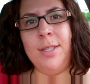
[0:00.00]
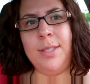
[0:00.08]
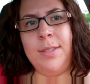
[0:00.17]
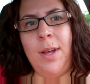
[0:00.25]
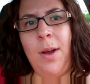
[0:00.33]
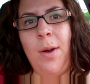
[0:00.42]

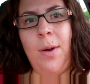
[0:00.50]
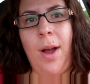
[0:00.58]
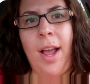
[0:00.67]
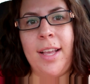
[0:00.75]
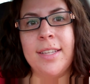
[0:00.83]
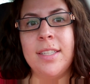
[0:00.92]
So
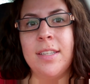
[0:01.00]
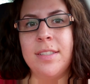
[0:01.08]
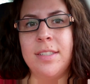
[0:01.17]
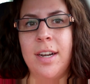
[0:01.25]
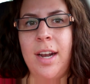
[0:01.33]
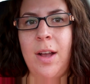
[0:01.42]
I guess I'll
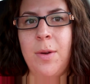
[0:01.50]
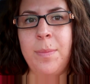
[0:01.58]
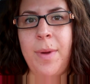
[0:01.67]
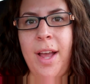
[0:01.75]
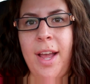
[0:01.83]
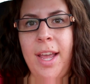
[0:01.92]
start
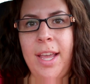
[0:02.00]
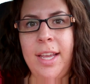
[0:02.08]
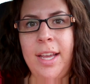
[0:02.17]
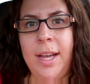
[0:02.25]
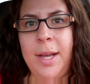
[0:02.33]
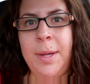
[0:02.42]
out
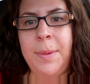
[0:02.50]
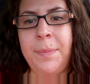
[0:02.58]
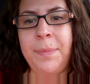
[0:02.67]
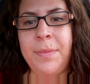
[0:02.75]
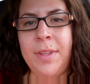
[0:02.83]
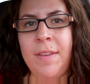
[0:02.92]
by
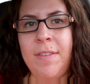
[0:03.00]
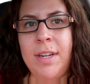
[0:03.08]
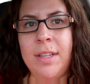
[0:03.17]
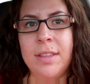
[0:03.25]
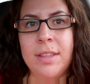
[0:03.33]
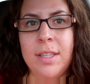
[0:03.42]
giving
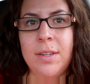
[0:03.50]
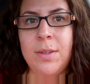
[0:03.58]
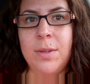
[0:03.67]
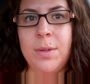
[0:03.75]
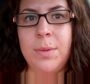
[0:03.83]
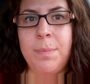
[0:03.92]
a
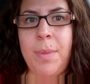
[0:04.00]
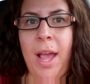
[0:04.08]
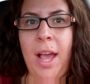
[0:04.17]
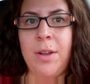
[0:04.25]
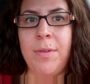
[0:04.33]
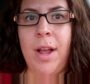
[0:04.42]
little
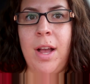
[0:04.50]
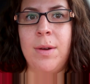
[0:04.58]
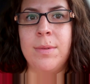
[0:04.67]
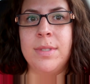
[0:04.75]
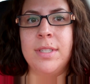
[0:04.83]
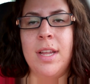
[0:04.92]

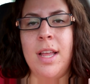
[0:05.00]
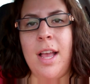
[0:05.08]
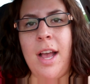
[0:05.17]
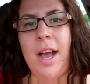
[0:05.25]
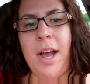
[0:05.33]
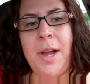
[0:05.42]
background.
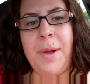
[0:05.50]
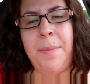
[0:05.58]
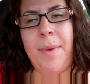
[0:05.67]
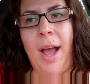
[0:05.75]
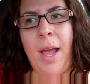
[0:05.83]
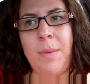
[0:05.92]

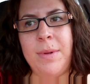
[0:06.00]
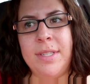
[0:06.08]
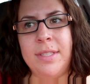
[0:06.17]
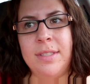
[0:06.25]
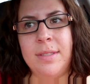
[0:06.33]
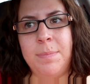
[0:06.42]
I
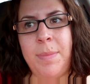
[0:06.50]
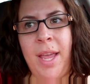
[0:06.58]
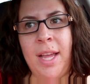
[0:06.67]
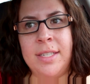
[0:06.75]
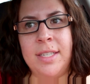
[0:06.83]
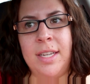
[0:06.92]
was
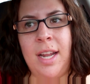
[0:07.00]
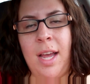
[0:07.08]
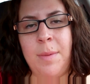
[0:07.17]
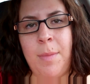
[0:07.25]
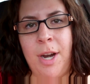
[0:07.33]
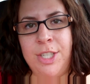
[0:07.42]
banded
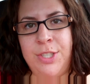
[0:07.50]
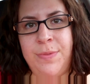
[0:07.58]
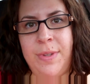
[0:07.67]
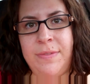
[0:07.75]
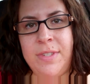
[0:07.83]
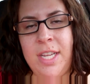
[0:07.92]
on March
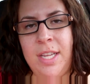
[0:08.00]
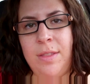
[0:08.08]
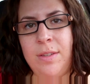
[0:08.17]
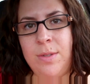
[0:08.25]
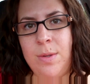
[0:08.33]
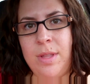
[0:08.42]

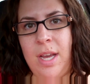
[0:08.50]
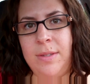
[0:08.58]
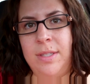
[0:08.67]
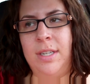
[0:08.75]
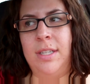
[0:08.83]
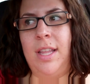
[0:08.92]
15th,
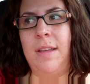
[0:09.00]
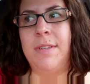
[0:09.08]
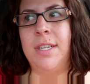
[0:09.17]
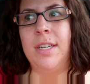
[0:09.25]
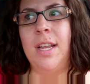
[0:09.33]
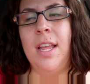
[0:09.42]

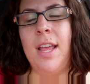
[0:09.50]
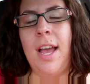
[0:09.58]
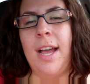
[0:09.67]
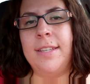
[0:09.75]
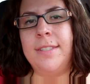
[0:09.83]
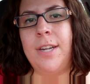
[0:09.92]
2011.
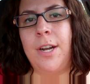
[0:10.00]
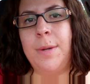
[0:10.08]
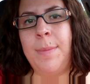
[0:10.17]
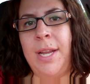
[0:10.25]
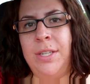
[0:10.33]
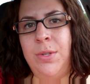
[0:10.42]
I
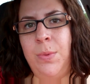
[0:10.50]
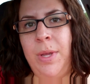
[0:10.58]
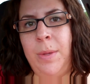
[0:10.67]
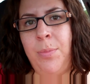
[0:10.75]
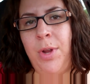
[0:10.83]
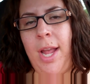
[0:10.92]
started my
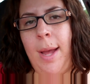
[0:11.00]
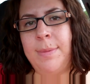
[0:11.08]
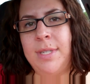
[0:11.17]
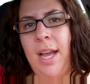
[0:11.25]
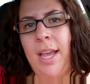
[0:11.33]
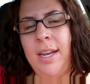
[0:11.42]
2-week
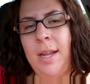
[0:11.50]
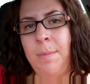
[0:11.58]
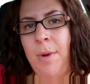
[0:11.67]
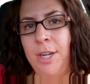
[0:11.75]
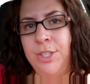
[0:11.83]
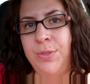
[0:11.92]
pre-op diet
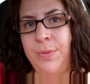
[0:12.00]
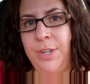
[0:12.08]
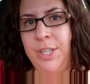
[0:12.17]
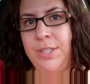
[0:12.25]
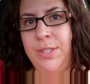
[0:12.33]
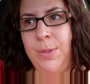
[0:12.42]
on March
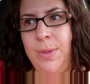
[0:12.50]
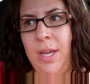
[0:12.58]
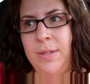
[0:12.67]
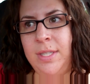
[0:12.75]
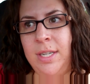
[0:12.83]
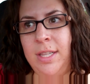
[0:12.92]
1st,
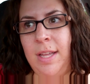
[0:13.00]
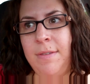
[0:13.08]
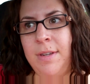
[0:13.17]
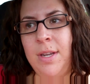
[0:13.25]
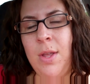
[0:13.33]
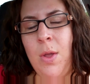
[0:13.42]

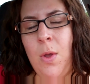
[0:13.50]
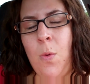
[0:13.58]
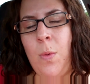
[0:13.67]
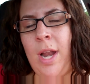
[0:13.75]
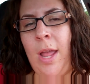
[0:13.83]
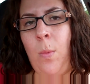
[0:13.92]
2011
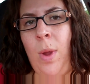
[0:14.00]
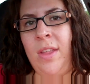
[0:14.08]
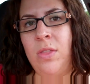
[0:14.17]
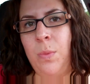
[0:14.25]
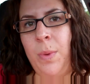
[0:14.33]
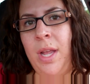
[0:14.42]
when I
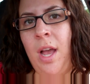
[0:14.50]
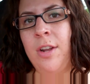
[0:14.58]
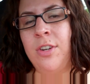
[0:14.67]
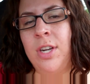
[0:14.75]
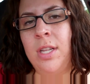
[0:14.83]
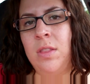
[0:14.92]
weighed
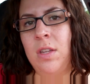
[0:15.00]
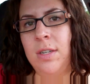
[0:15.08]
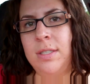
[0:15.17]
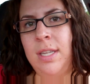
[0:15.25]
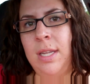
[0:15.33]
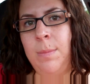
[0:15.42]

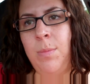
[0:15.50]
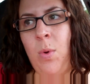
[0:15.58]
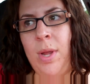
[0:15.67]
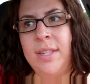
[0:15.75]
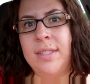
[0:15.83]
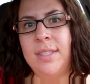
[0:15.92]

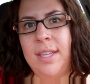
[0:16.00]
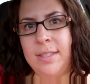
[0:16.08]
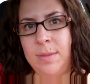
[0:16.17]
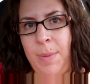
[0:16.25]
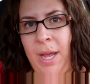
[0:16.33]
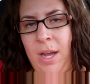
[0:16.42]

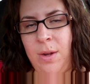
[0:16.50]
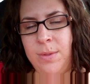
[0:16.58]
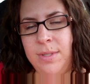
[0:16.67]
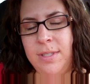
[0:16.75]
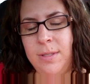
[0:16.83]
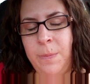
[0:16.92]
313.6
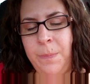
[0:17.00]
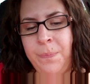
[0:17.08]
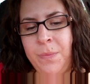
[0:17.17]
pounds.